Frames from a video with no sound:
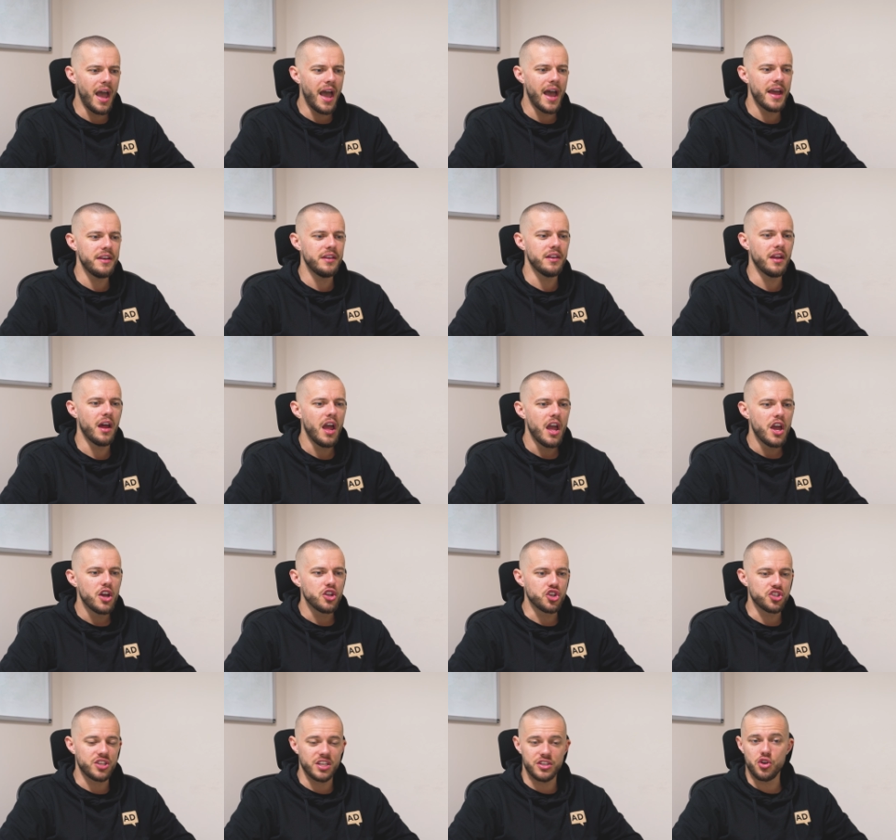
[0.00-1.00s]
and
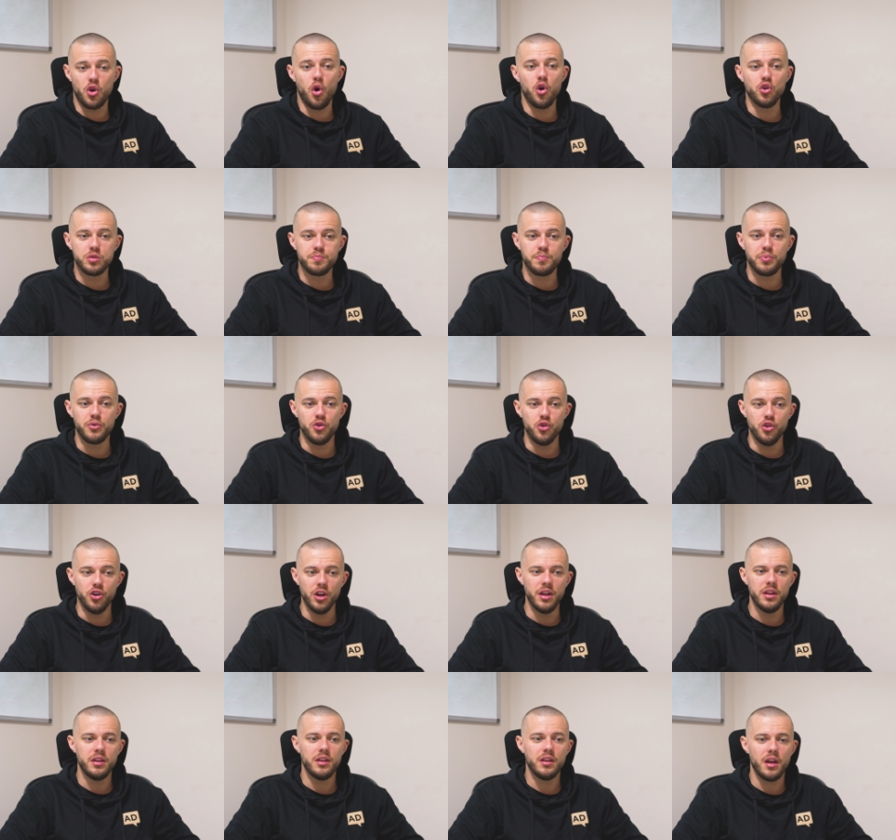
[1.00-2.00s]
just as an
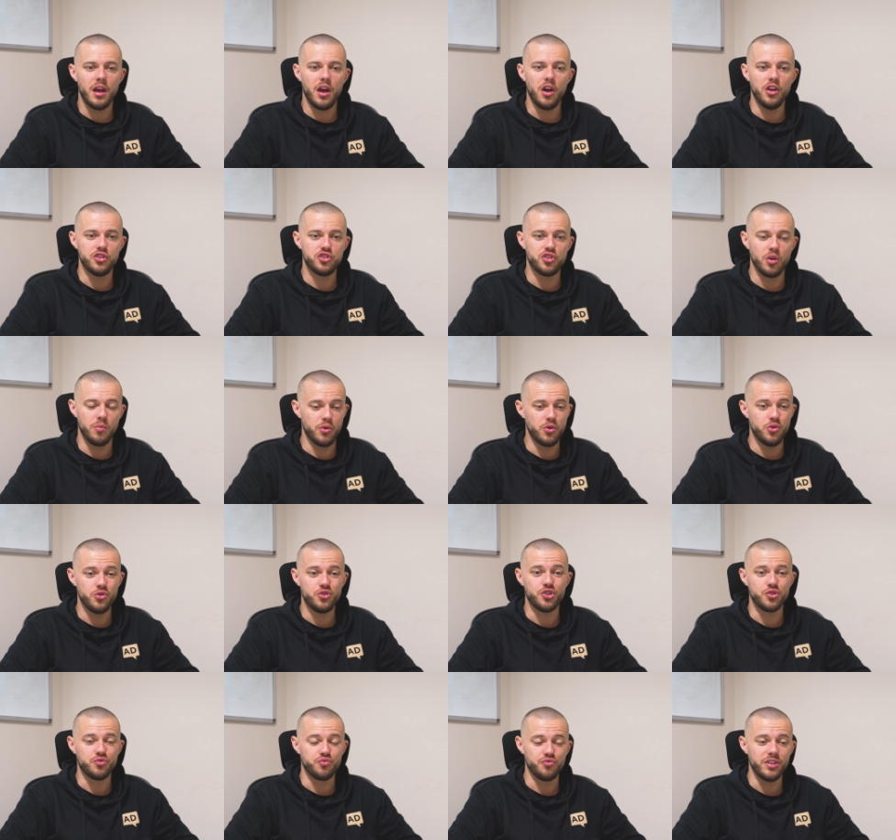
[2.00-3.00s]
entrepreneur or someone who's
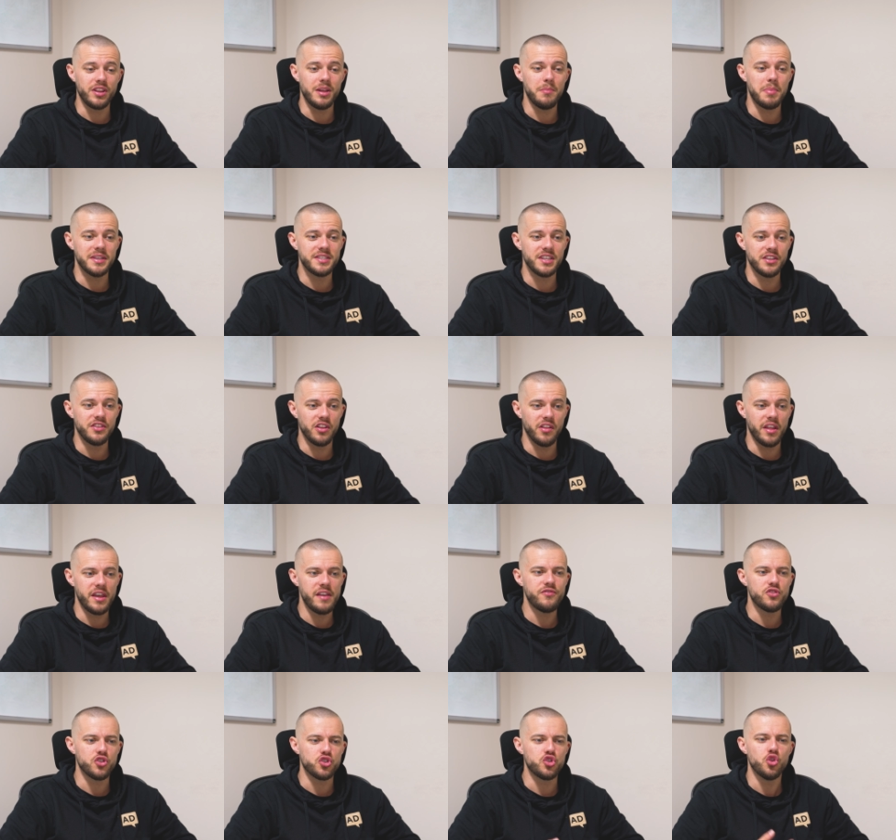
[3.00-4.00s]
just really busy in their
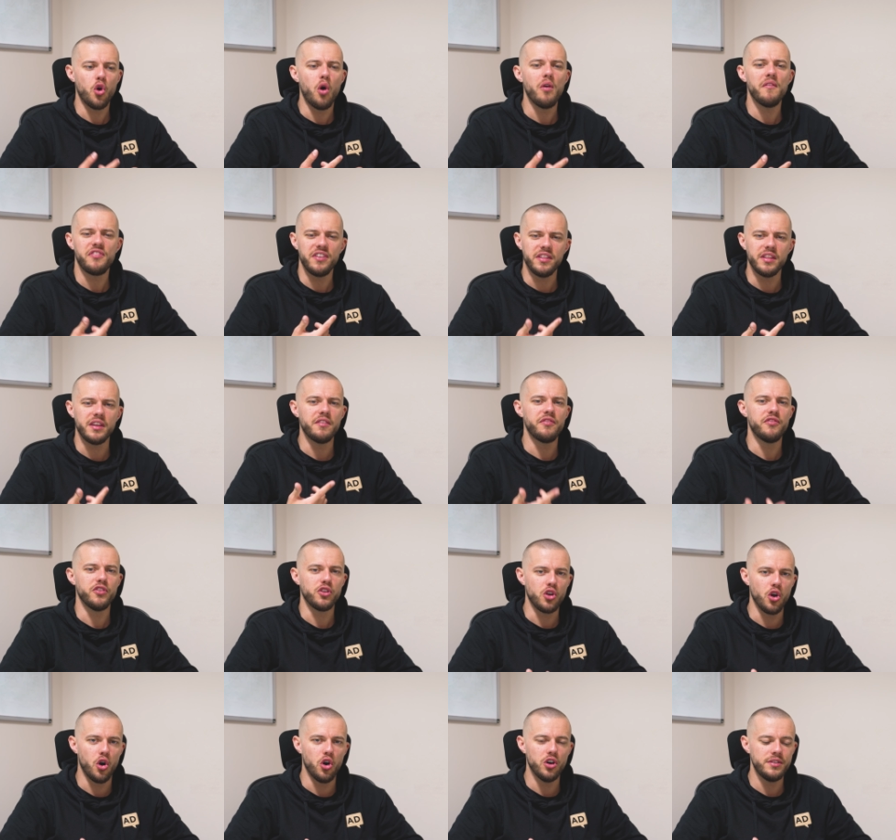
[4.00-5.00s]
life, just not feeling
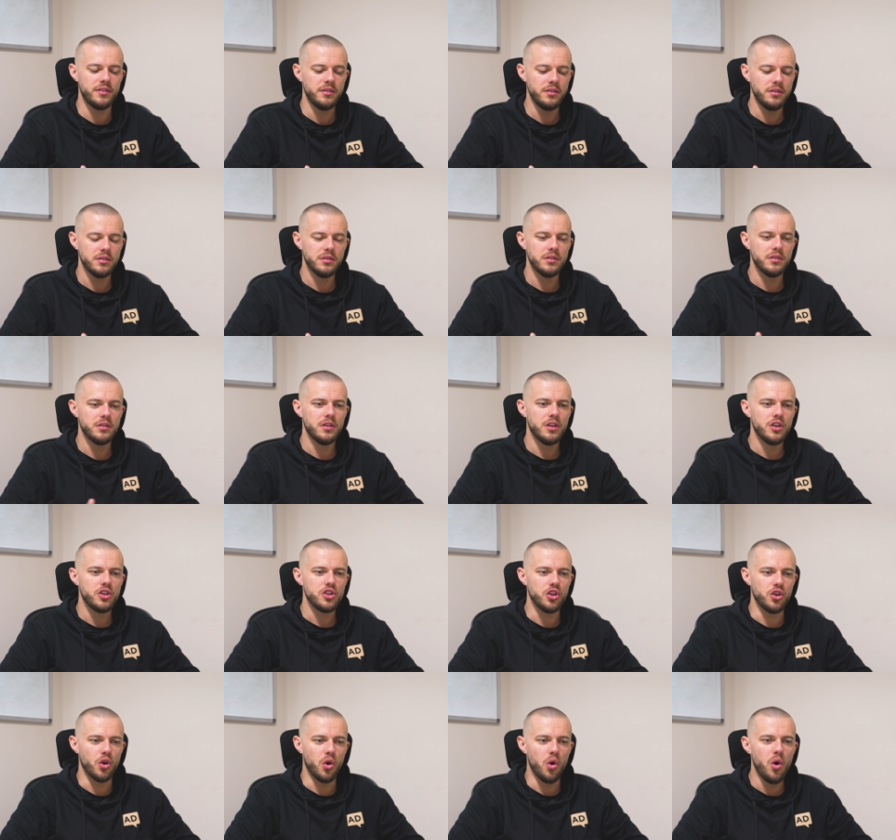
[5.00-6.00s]
forgotten
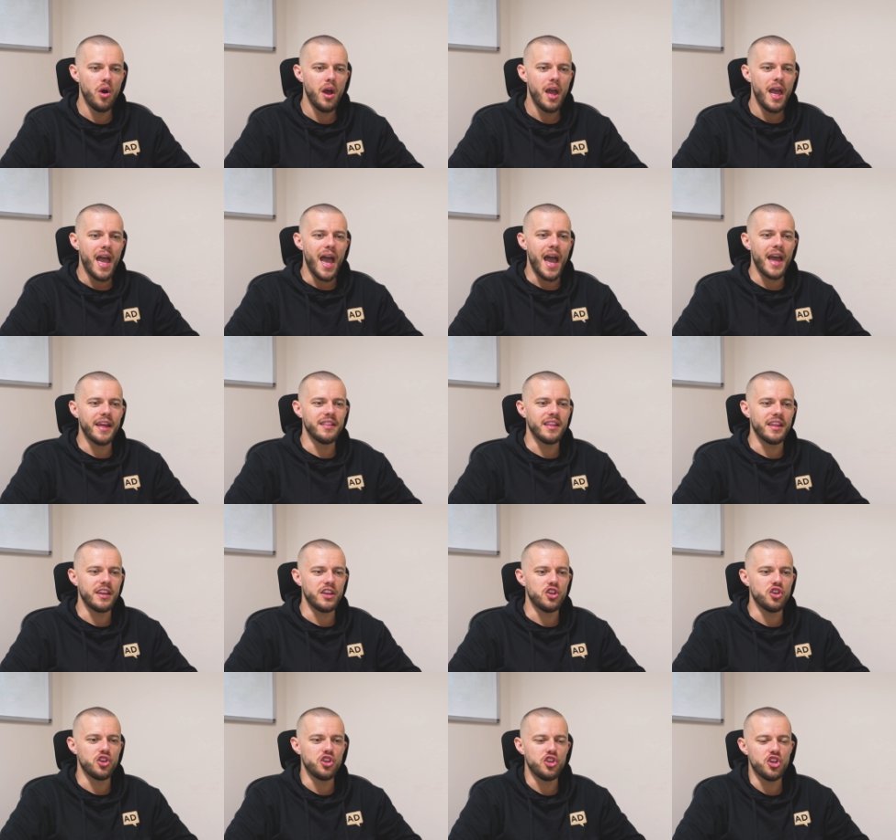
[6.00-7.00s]
you know, and
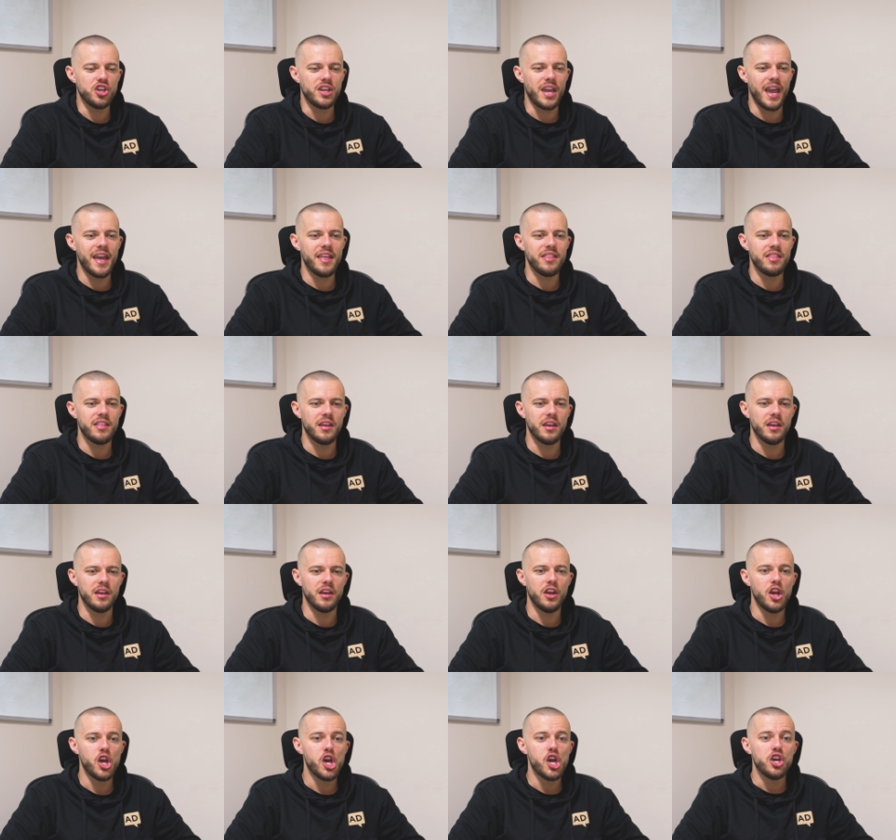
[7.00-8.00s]
like you you get
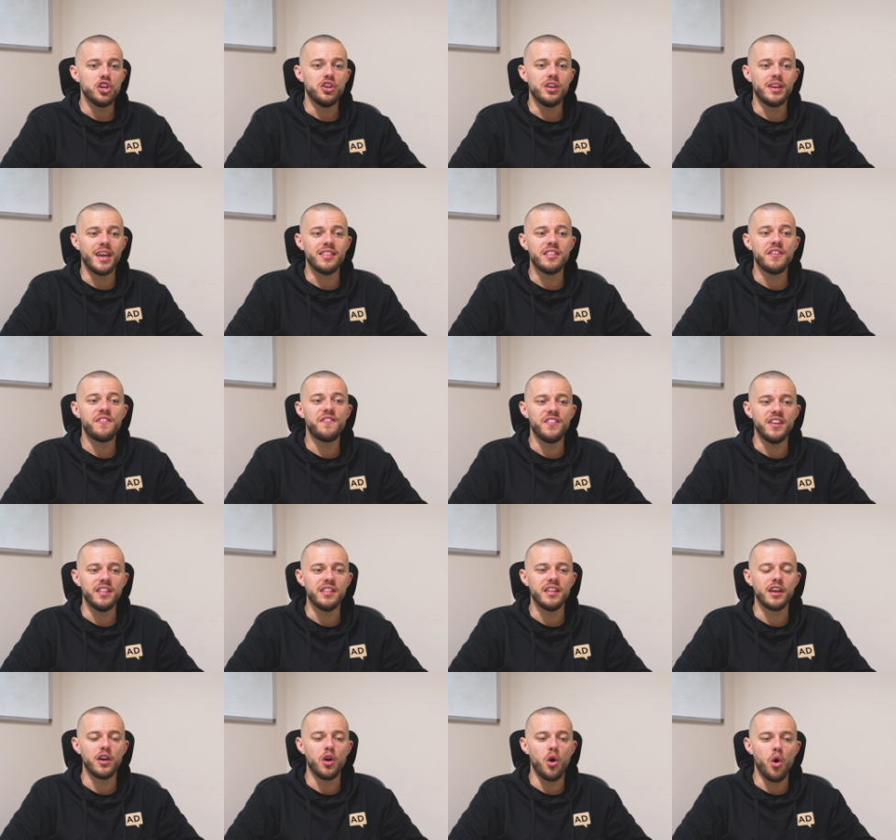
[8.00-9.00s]
the you get this
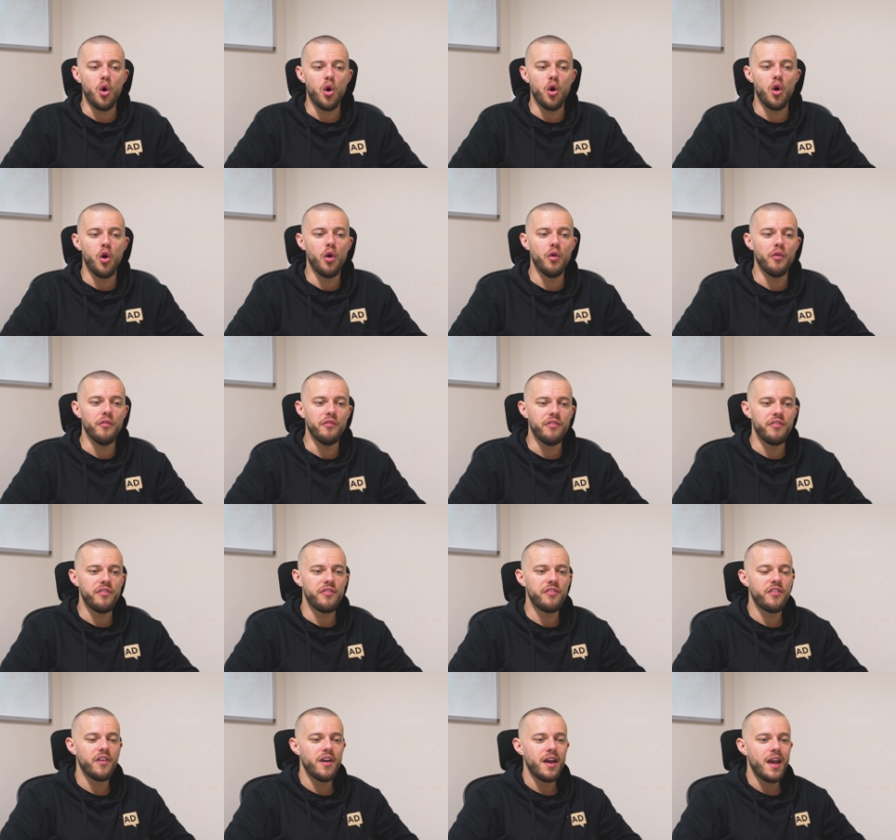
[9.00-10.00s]
feeling of
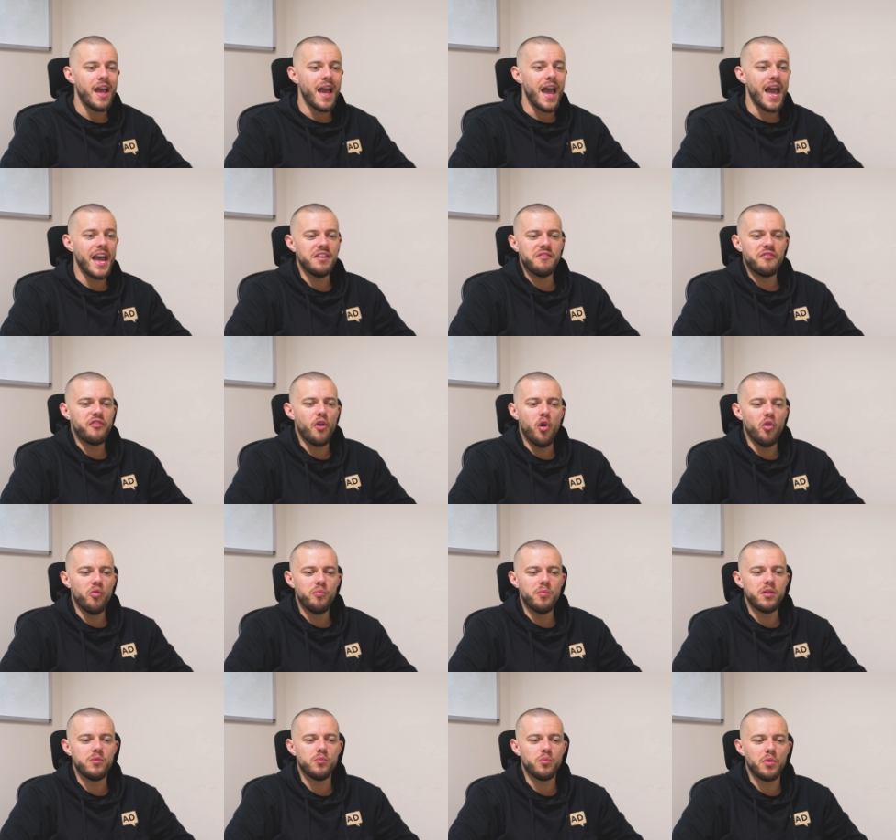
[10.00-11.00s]

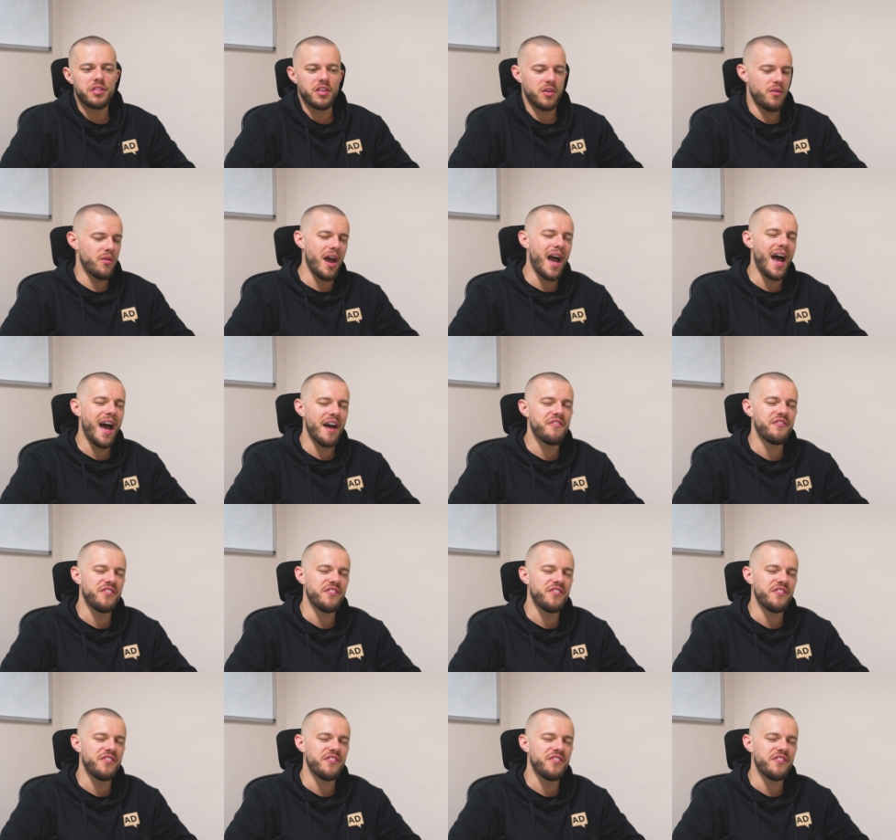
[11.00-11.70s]
involvement without